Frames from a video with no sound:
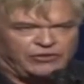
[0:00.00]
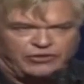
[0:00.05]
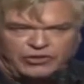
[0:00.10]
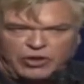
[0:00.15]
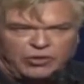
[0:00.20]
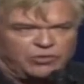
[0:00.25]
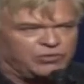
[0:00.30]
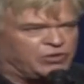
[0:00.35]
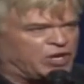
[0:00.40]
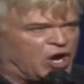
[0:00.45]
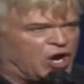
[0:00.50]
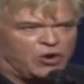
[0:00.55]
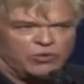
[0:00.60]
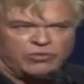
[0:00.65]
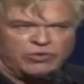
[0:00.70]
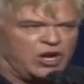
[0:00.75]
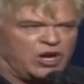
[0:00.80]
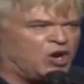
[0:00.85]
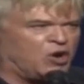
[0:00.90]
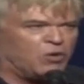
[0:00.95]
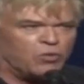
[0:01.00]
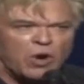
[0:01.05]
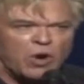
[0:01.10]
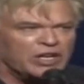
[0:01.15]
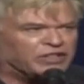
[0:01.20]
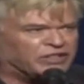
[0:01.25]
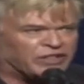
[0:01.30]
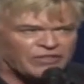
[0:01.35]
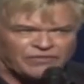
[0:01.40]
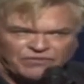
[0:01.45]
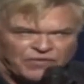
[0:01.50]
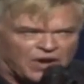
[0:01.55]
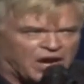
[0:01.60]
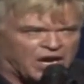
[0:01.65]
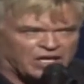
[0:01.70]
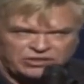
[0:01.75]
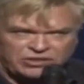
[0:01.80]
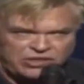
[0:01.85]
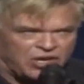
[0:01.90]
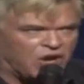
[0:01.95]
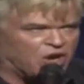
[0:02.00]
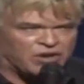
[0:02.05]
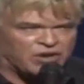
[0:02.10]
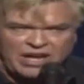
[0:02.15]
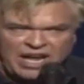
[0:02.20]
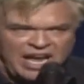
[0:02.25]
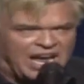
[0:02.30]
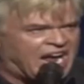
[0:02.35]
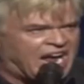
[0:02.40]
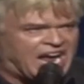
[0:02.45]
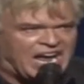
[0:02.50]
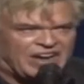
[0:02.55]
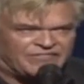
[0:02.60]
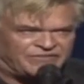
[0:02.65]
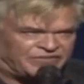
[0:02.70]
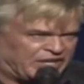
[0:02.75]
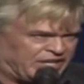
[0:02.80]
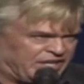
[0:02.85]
You don't know what the fuck's gonna happen